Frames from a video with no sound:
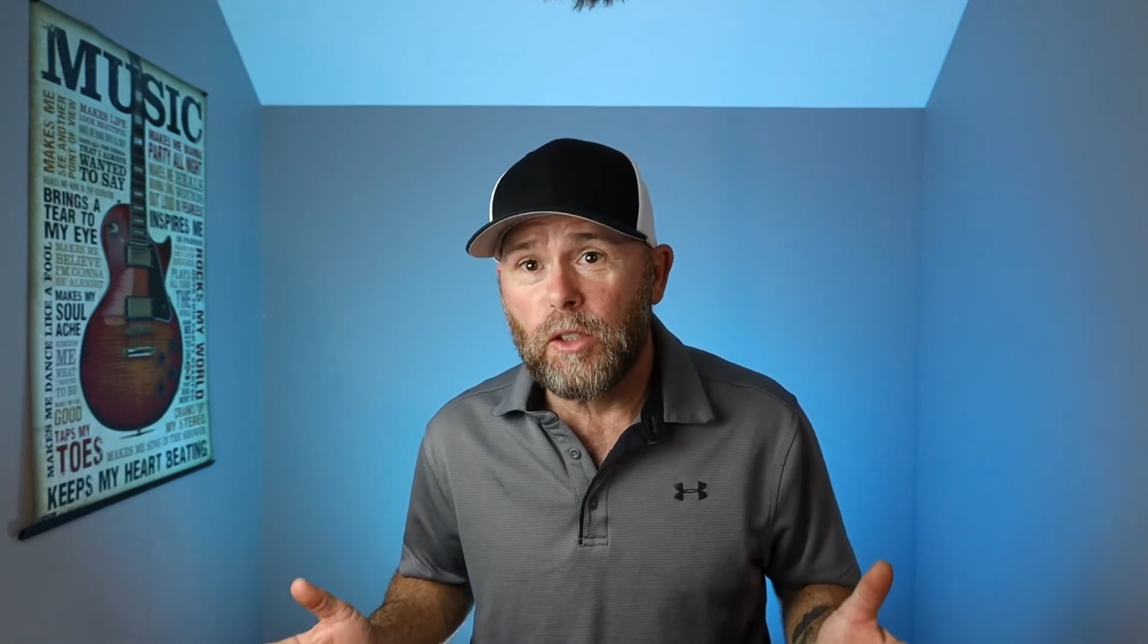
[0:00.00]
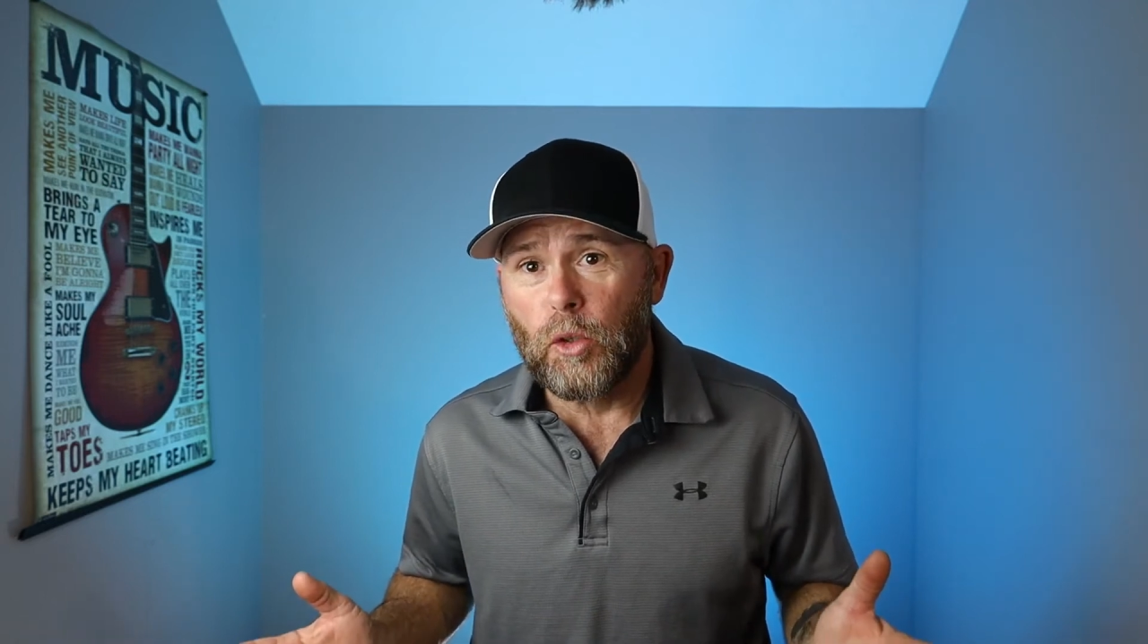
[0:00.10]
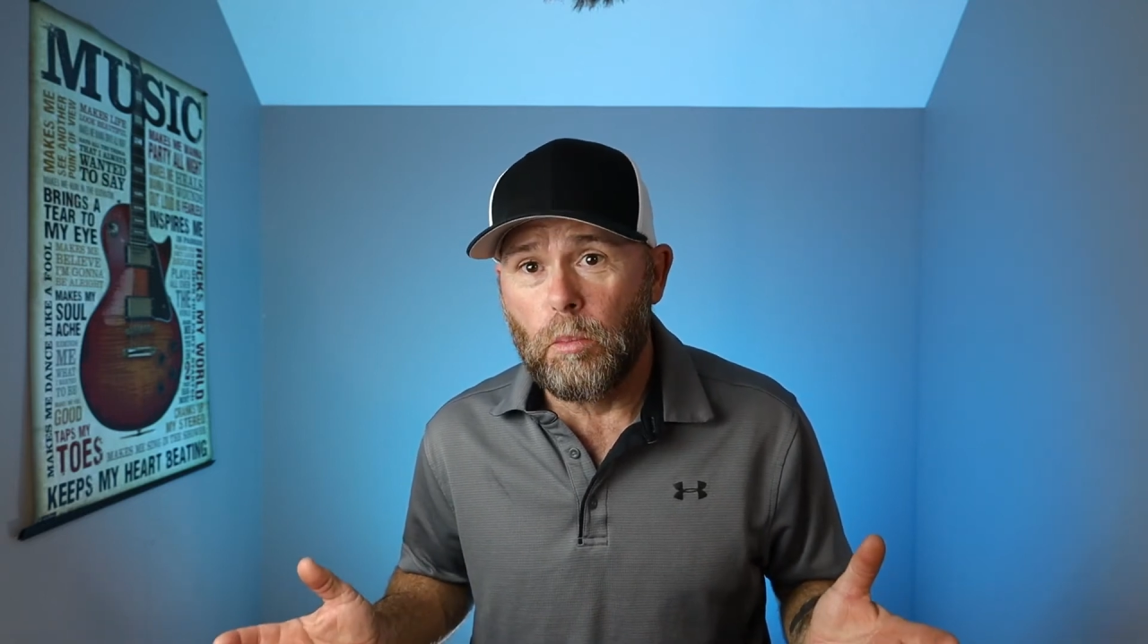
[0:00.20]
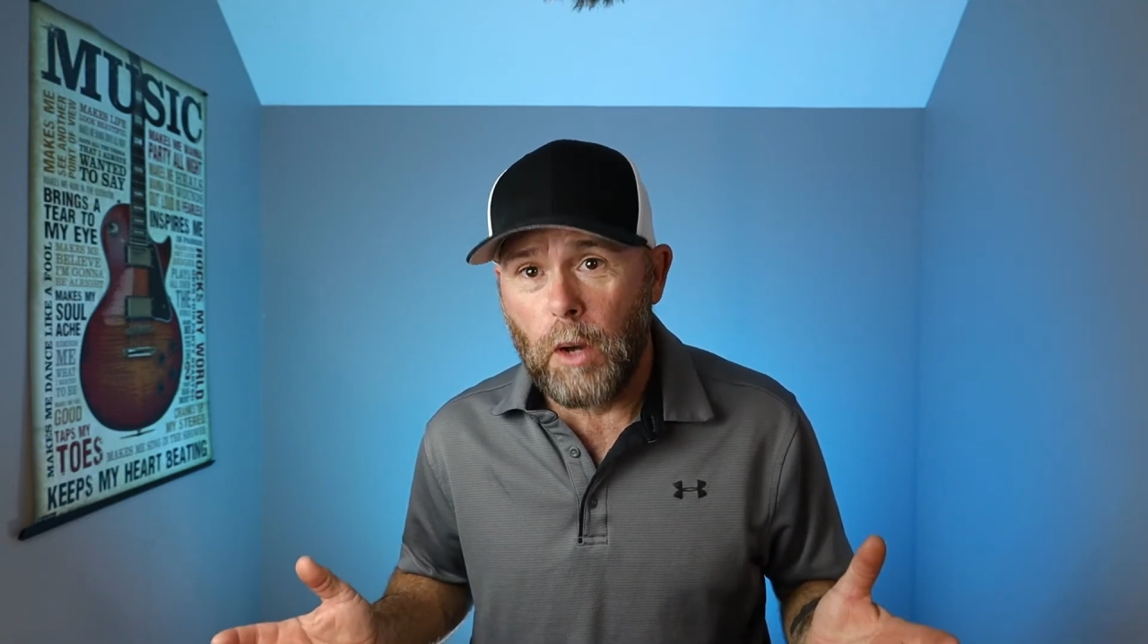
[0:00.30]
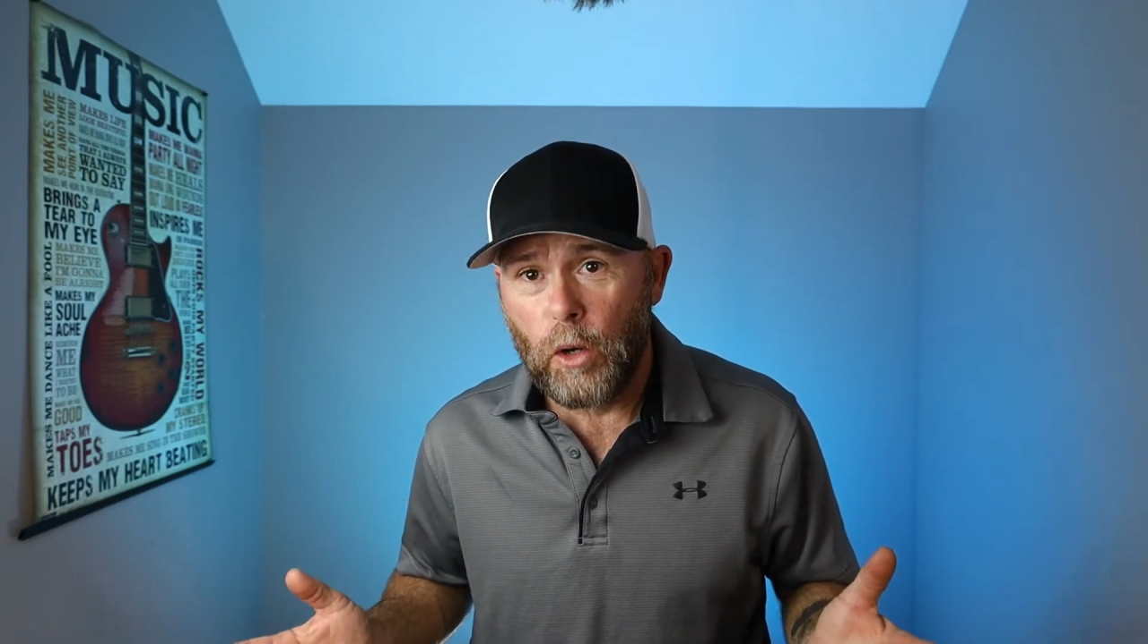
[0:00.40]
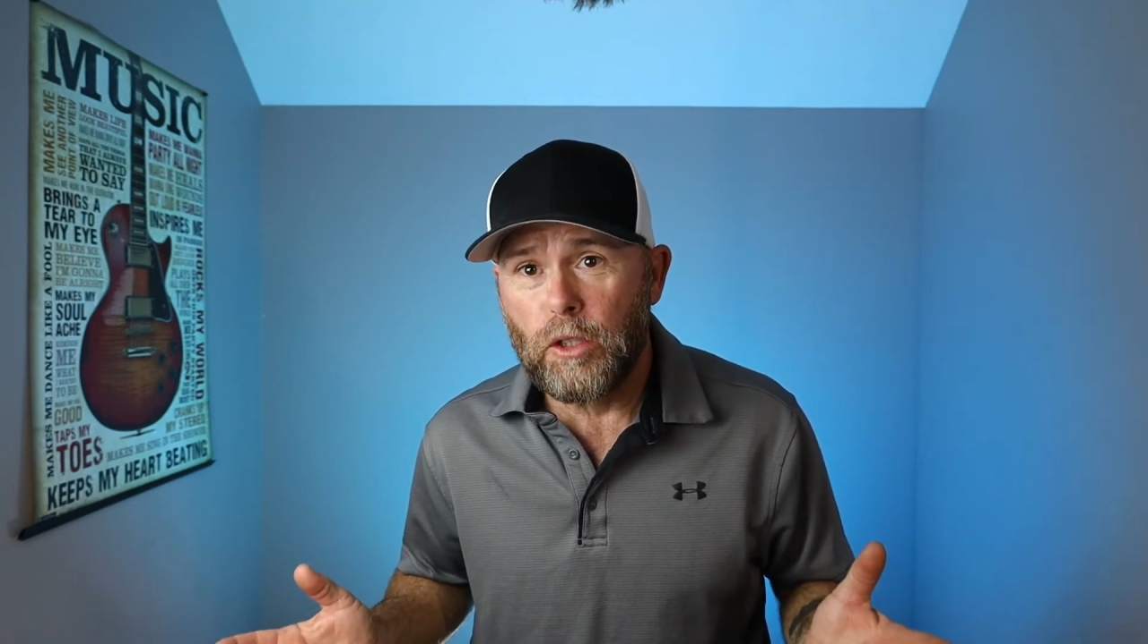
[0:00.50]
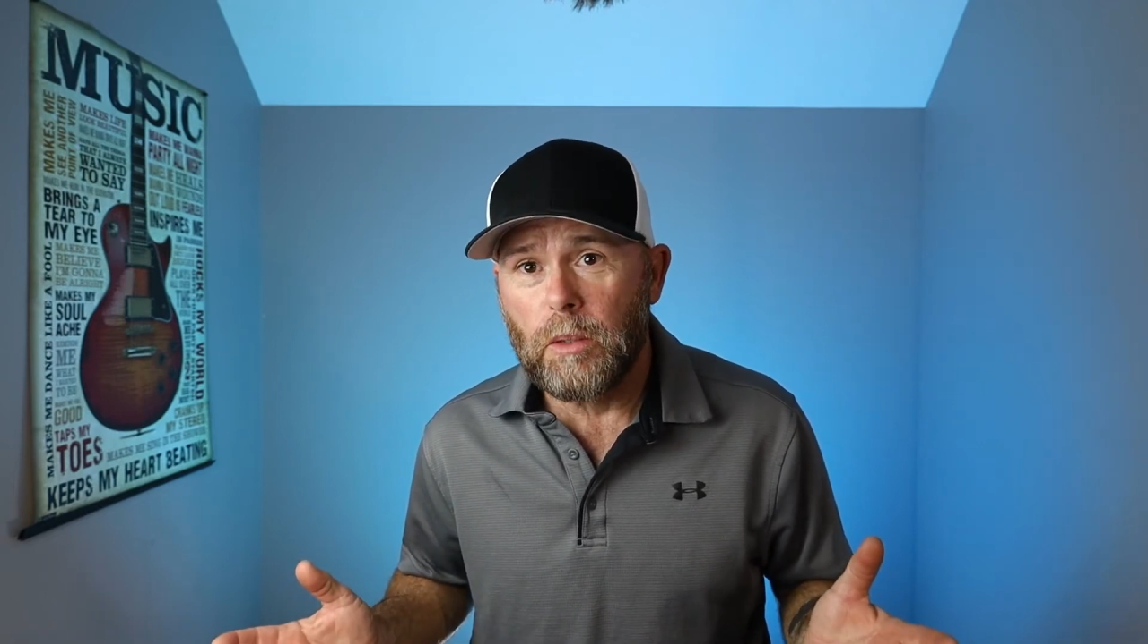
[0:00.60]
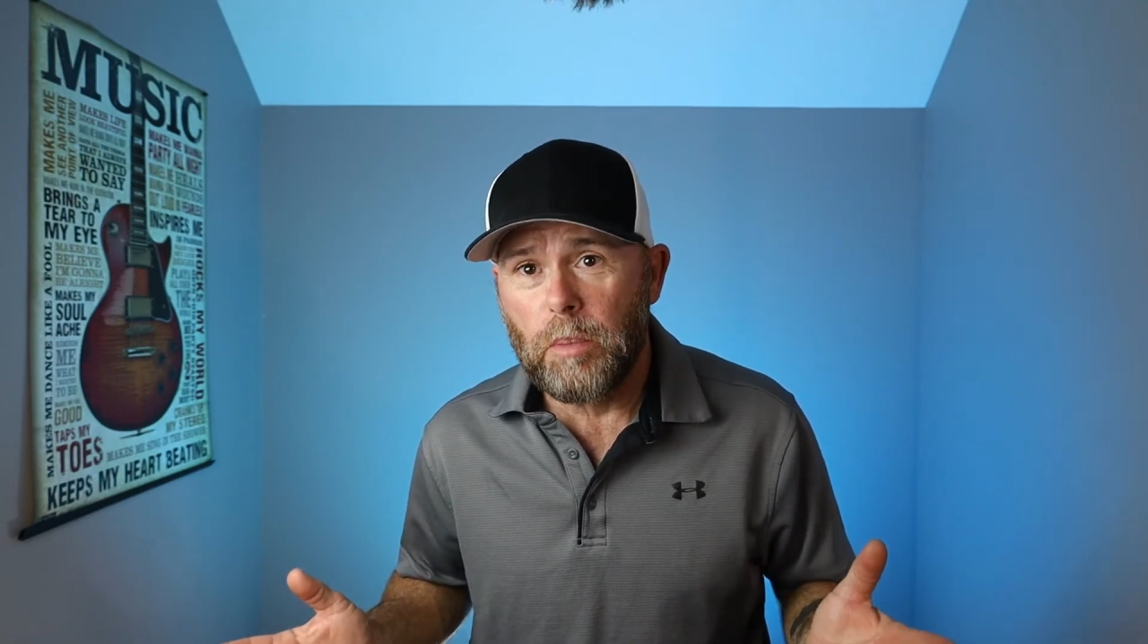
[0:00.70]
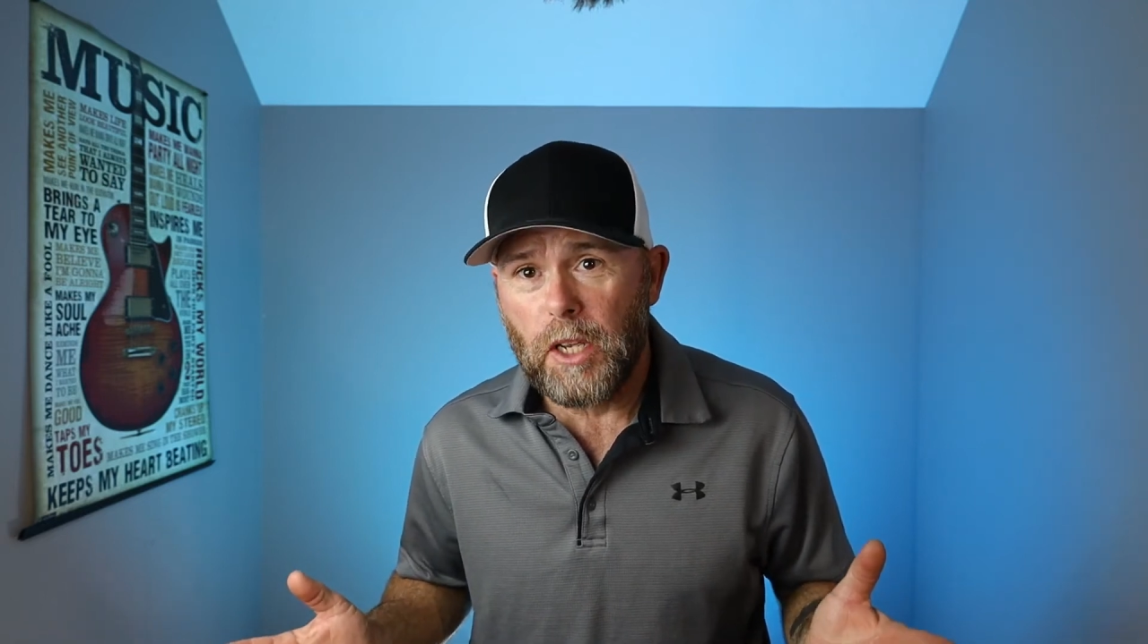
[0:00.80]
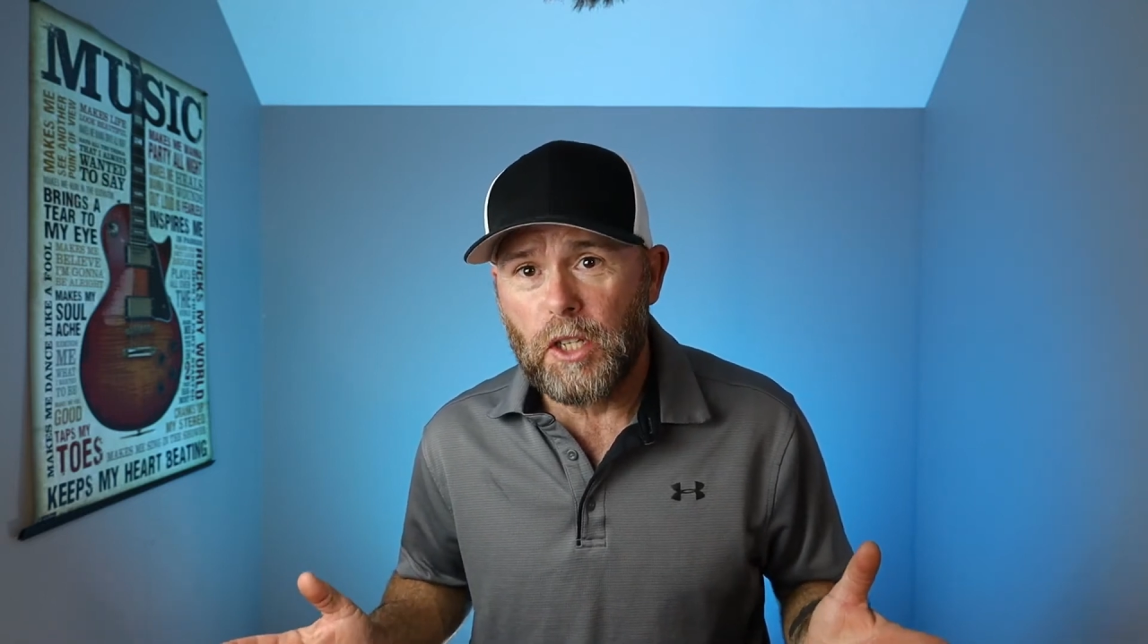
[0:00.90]
to motion
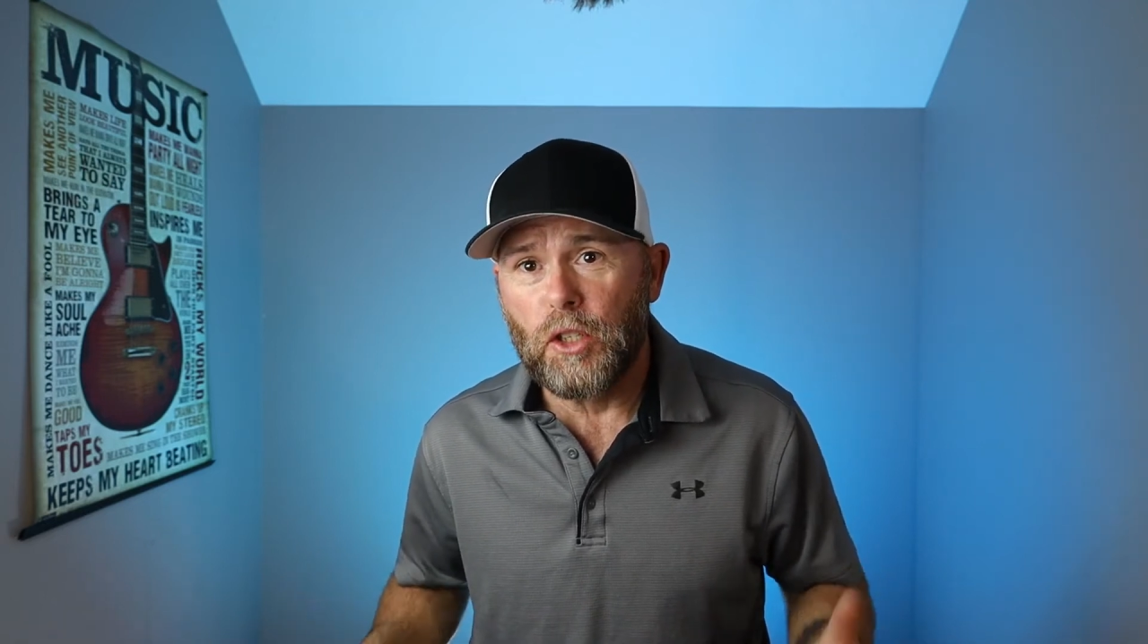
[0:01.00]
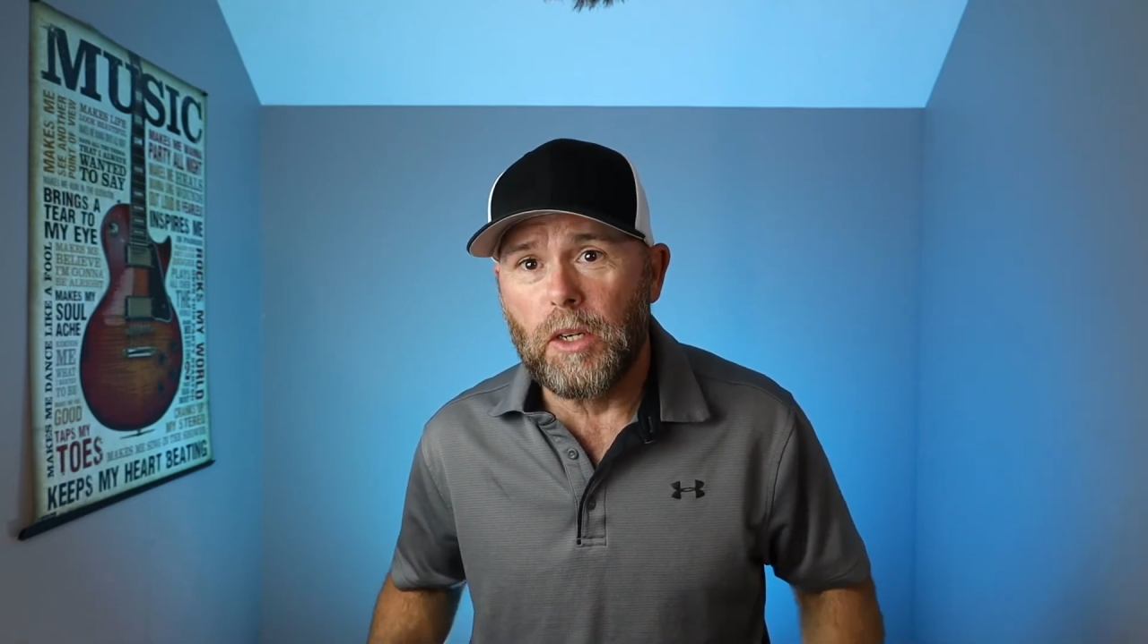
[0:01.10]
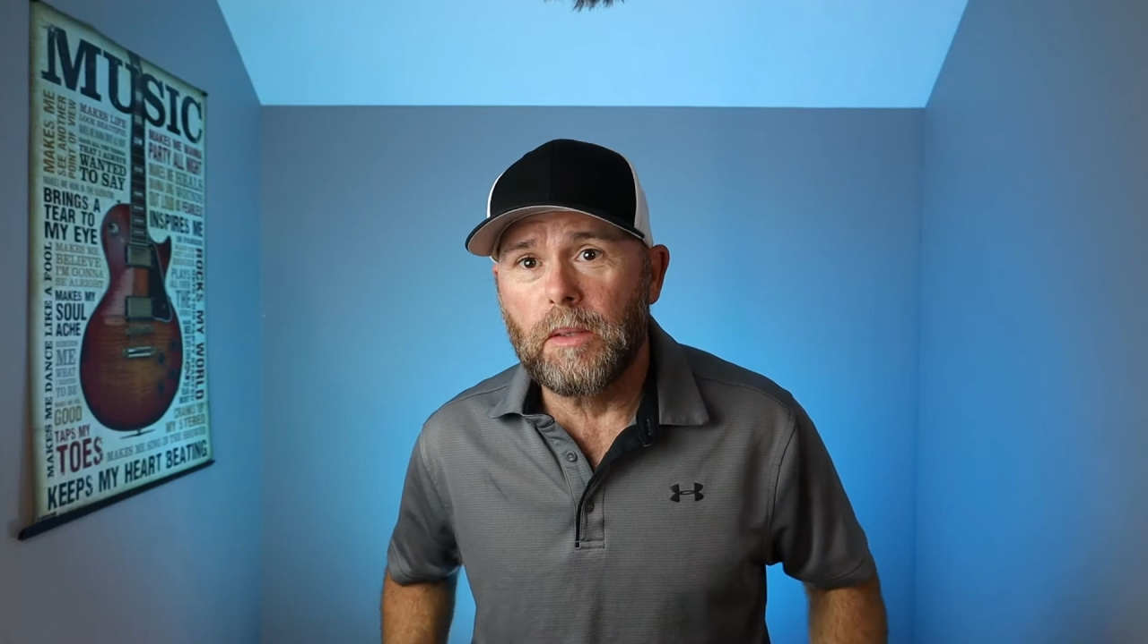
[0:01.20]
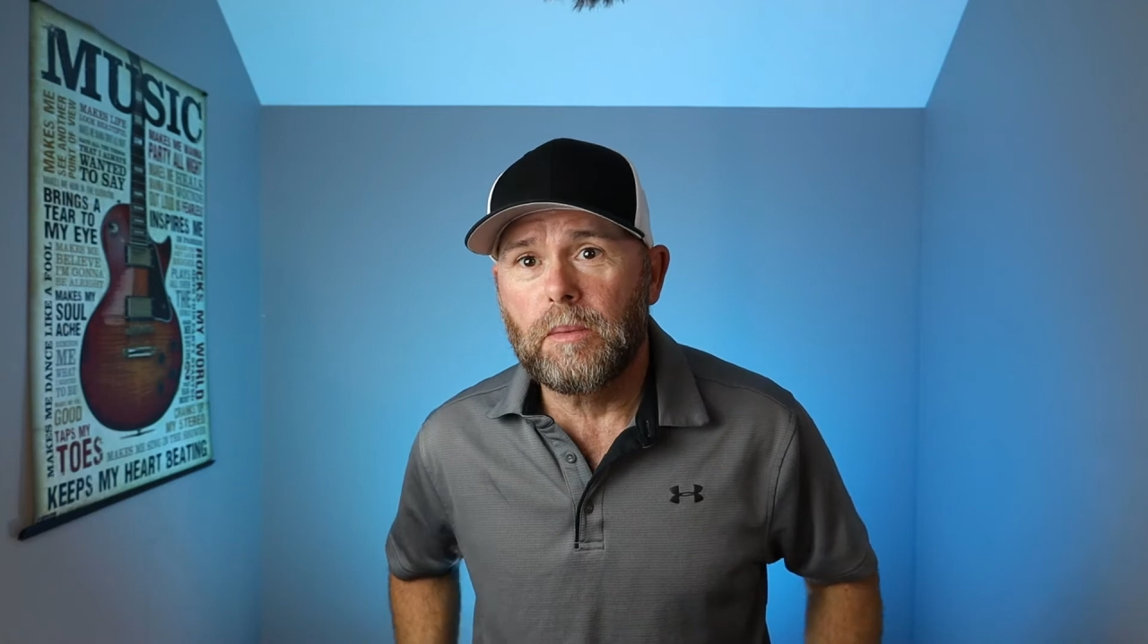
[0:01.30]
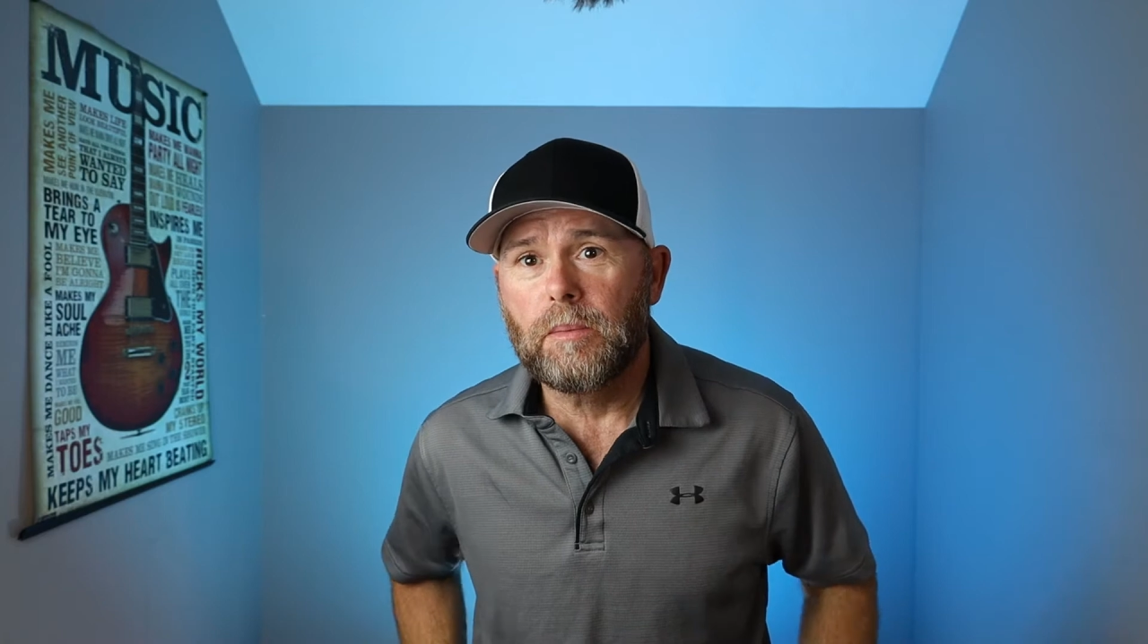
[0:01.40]
picture.